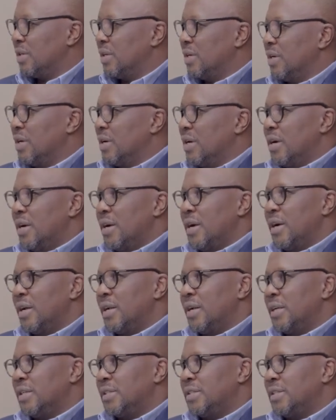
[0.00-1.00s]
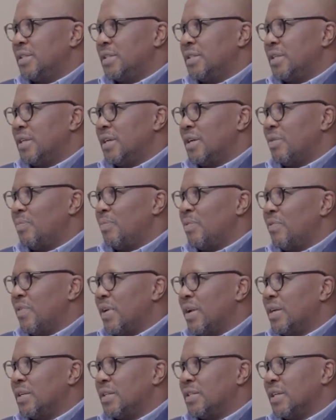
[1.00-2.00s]
Yeah and it's I'll be
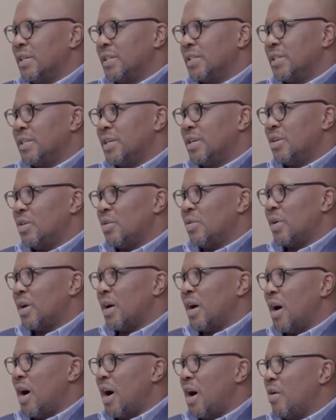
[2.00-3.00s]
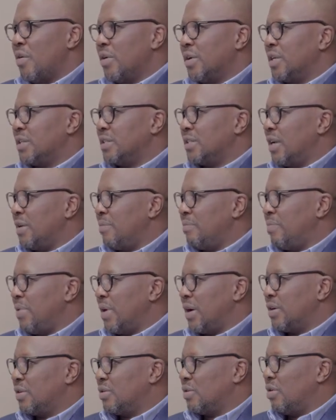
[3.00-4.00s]
very interested in knowing how it has
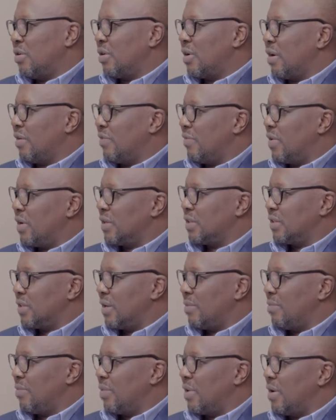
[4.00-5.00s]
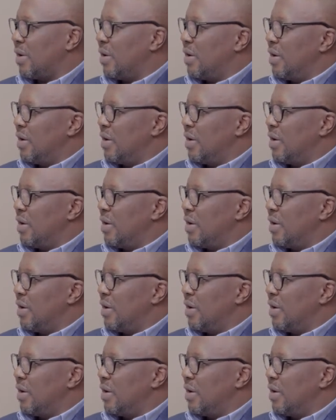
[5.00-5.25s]
impact on Lafarge Zambia